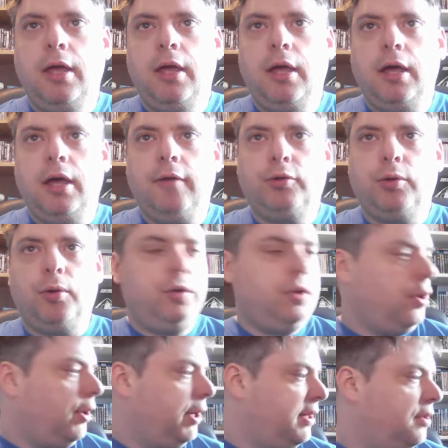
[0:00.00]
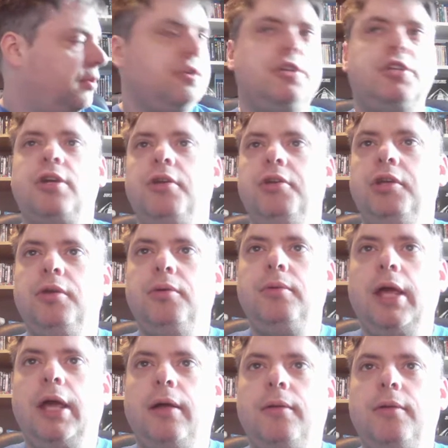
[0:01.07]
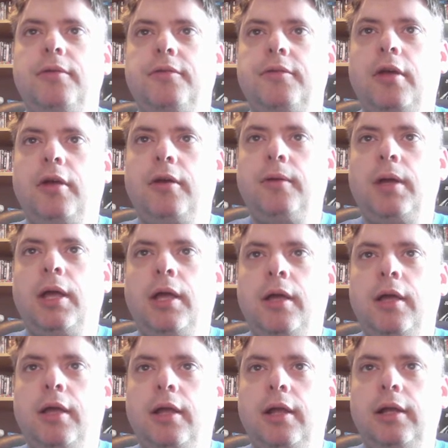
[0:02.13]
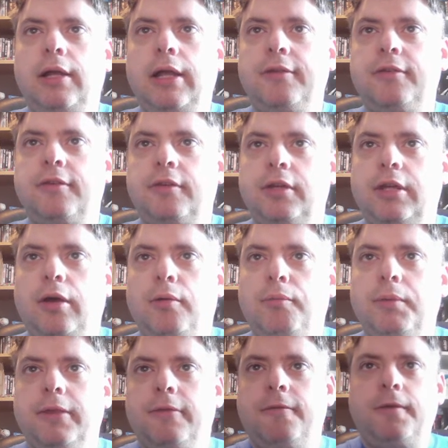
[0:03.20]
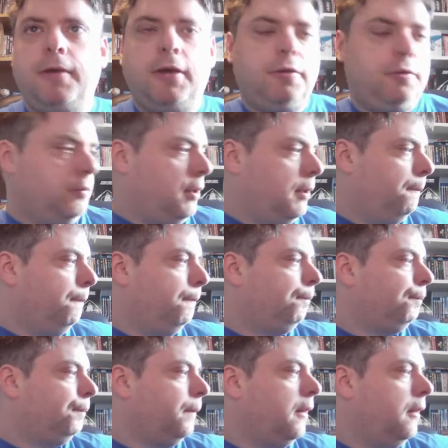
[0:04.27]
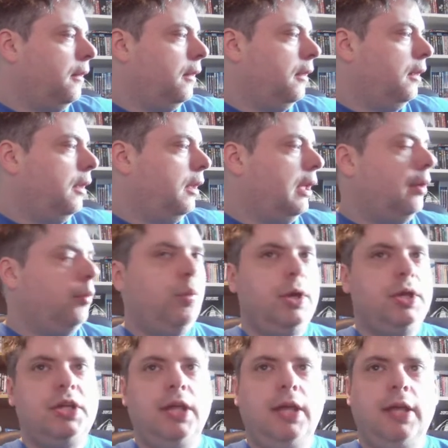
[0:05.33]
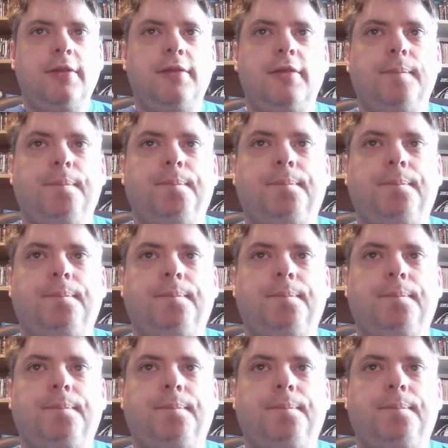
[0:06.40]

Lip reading: I've got 9 to show you now, so let's get on with the first one, which is